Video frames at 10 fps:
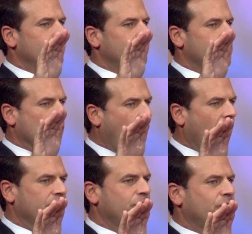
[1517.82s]
for the
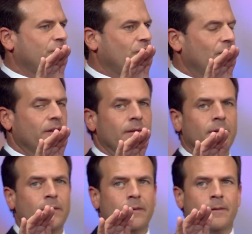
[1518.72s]
lost,
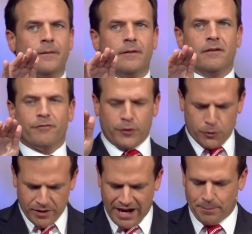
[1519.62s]
and for
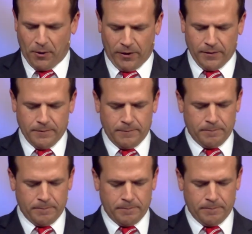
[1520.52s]
your neighbor,